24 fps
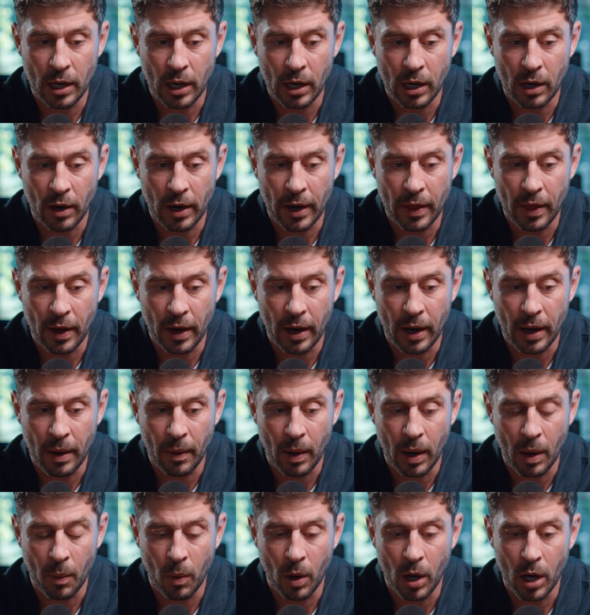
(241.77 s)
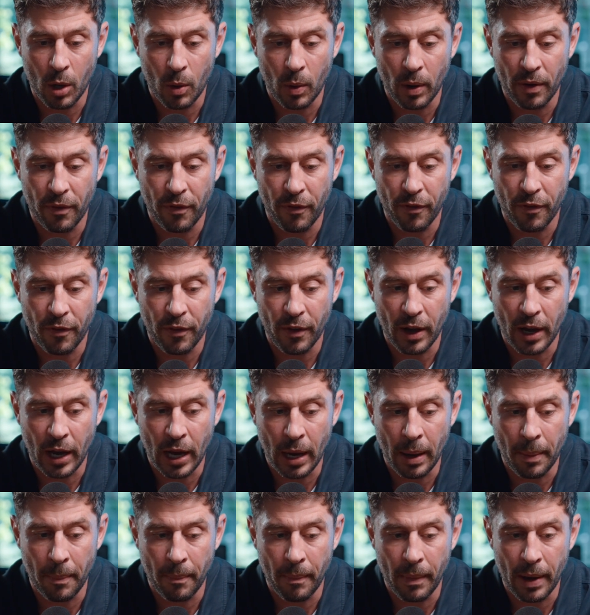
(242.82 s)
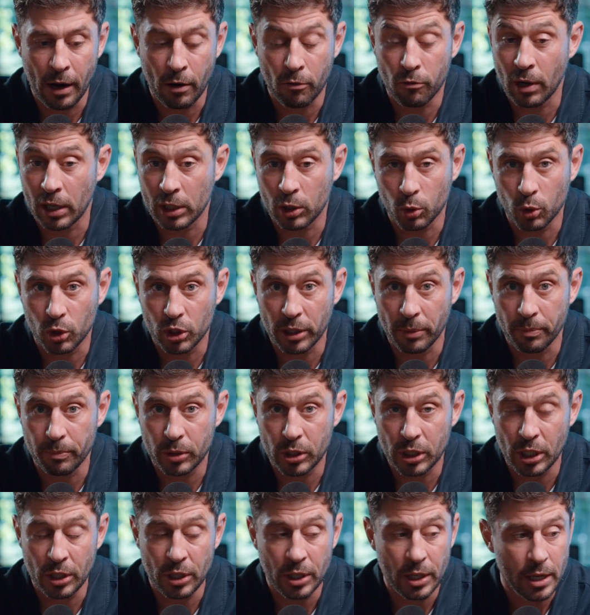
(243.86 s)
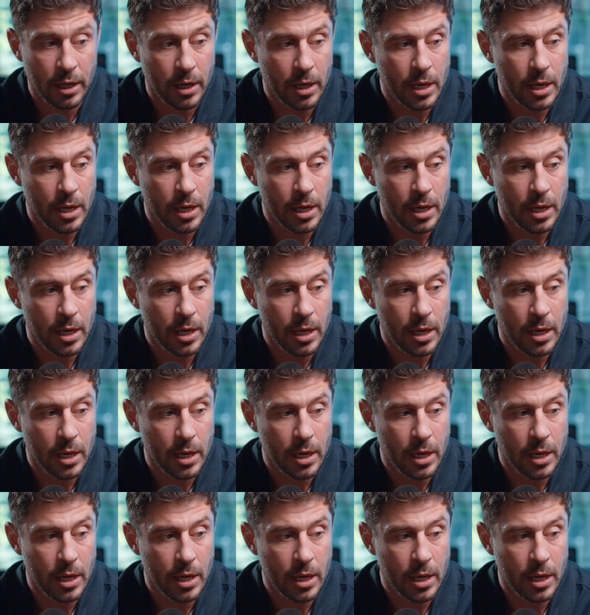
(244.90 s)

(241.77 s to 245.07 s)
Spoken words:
a guy that I work with at Russell Simpson.